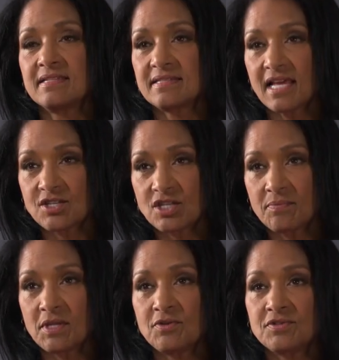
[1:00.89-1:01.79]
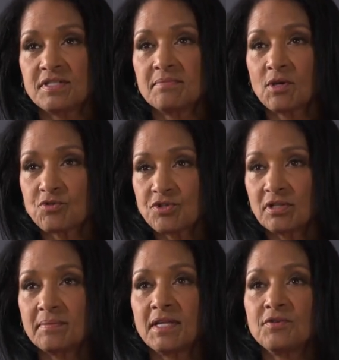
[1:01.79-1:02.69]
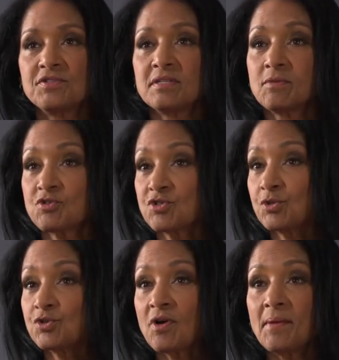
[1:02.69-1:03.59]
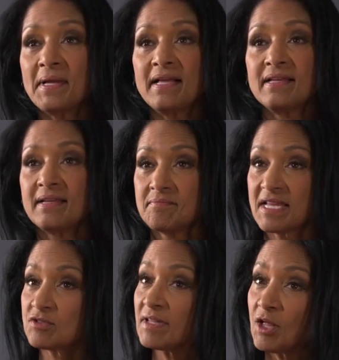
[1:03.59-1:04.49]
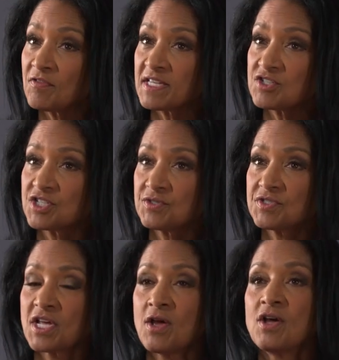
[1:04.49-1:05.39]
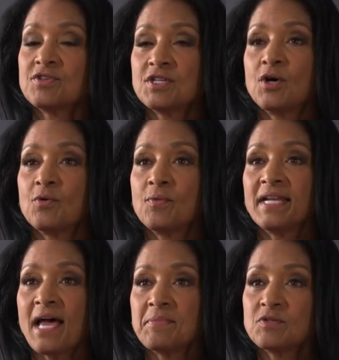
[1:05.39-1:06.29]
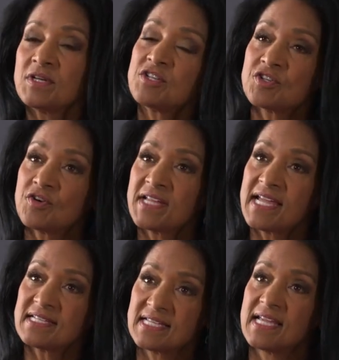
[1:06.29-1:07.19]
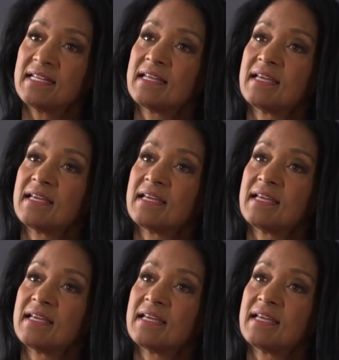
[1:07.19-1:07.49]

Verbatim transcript: sex abuse, emotional abuse, emotional trauma, mental health issues. So what happened when you turned 18?